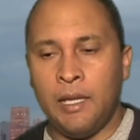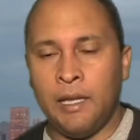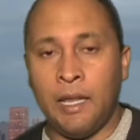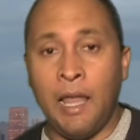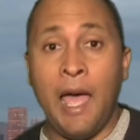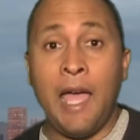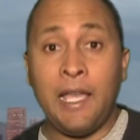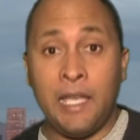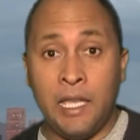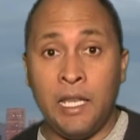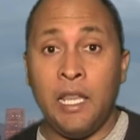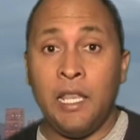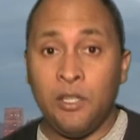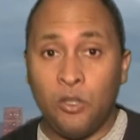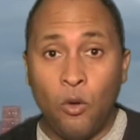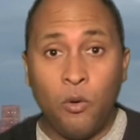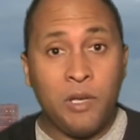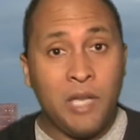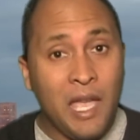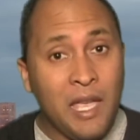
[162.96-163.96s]
like it?
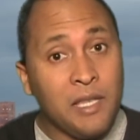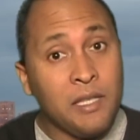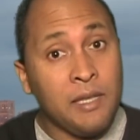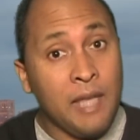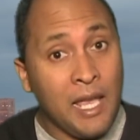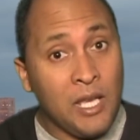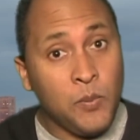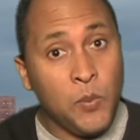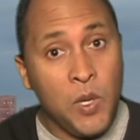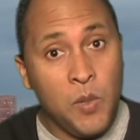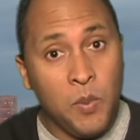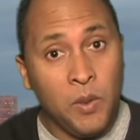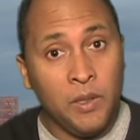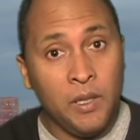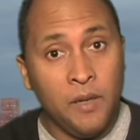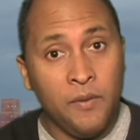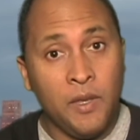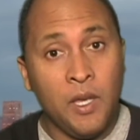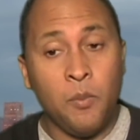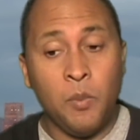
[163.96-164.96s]
It's okay, it's nice people
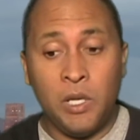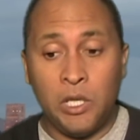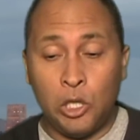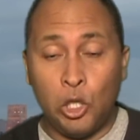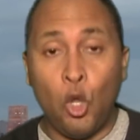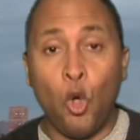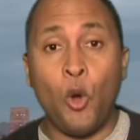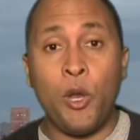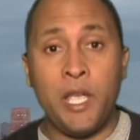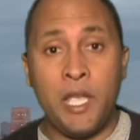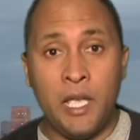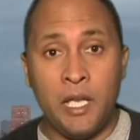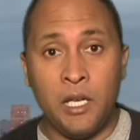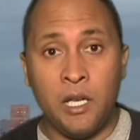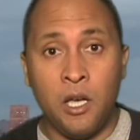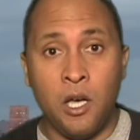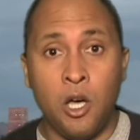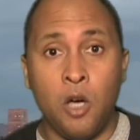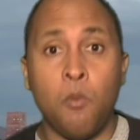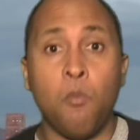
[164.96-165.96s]
live there, but it's lower
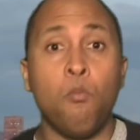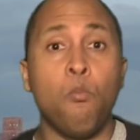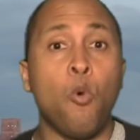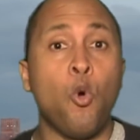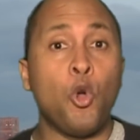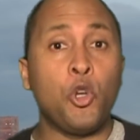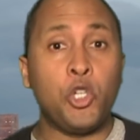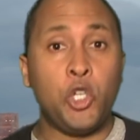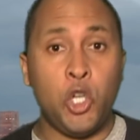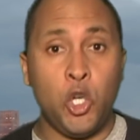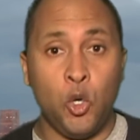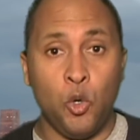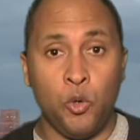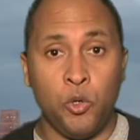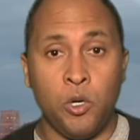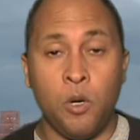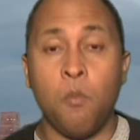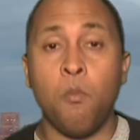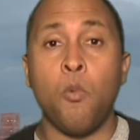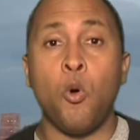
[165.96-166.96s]
income, more children,